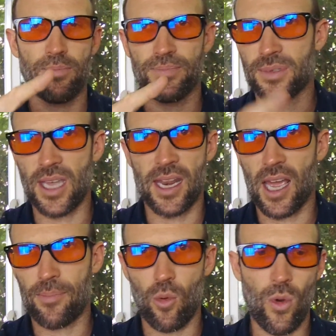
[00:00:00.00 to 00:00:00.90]
setting
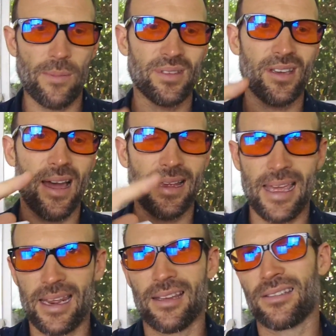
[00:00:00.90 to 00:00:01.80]
up a website,
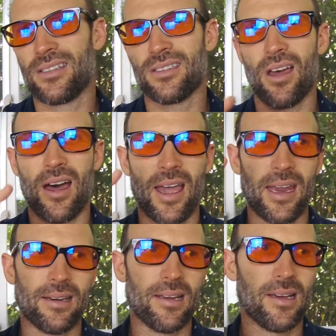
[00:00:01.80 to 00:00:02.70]
getting a
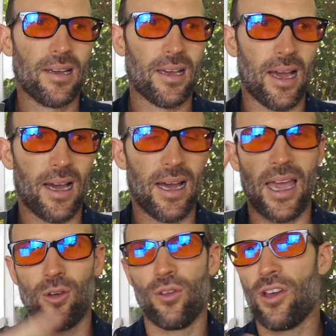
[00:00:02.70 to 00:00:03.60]
design, uh,
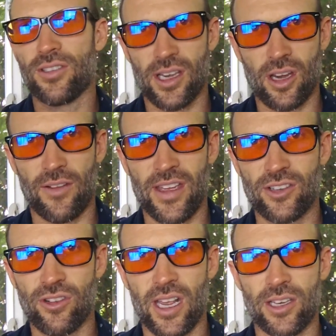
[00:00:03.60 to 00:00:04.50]
and all those like, kind of
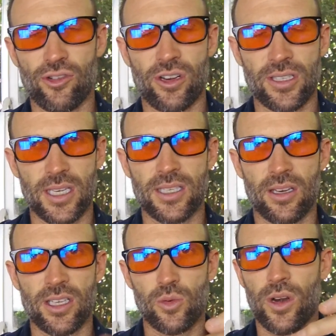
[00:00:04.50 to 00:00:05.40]
intricacies.
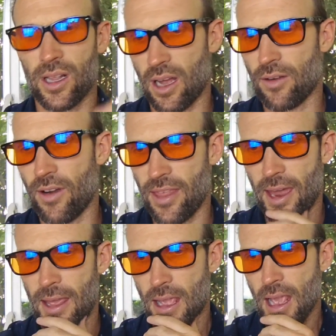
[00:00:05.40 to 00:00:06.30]
So I just want to clarify that.